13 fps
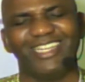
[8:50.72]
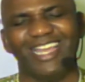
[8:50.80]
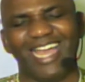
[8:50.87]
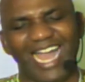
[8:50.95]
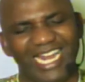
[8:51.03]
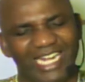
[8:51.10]

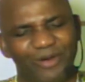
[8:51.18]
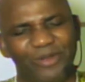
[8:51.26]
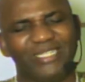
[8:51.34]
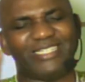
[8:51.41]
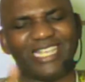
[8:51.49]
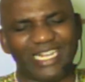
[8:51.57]
And they will
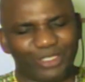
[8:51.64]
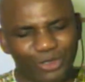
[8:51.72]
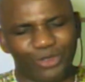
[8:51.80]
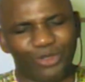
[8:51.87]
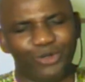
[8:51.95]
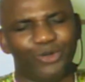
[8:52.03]
say to
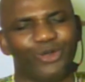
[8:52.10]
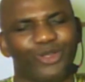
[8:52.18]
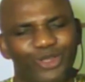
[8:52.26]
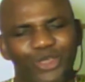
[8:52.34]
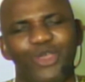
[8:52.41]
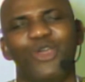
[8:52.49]
you,
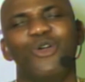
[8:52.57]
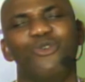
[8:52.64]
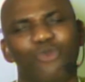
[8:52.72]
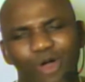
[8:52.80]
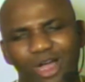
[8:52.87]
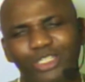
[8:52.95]

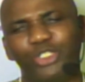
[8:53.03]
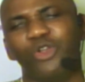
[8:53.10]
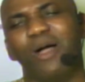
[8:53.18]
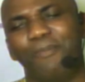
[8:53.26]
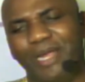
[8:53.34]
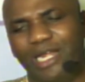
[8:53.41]
what you
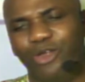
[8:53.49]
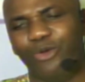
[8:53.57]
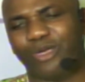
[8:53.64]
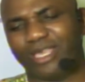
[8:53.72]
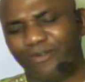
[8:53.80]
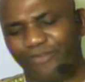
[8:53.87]
have been
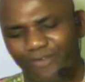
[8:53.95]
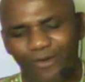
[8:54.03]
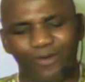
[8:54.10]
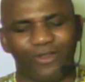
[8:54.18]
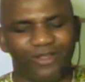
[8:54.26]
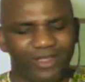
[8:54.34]
looking
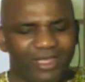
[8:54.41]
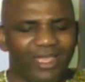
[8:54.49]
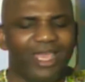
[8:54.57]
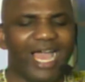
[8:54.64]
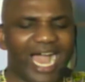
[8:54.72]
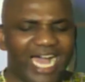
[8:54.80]
for
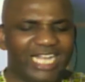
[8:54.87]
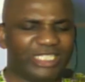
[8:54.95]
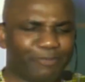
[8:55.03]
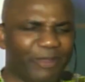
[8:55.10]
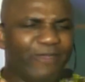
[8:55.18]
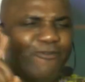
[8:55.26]
has
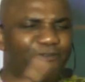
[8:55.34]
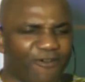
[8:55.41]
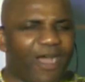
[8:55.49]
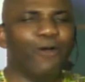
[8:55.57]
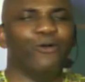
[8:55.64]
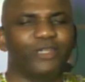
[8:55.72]
been
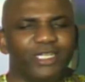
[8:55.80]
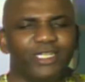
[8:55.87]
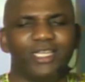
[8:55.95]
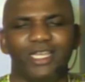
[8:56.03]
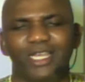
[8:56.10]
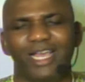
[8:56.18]
found.
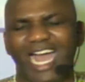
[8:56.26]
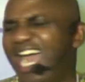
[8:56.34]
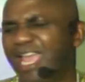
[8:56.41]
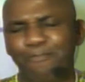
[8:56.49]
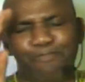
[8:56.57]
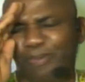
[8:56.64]

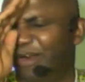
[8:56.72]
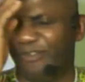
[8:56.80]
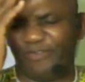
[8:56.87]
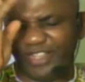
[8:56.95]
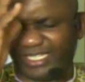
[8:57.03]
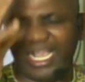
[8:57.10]
I
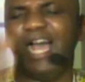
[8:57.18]
prophesy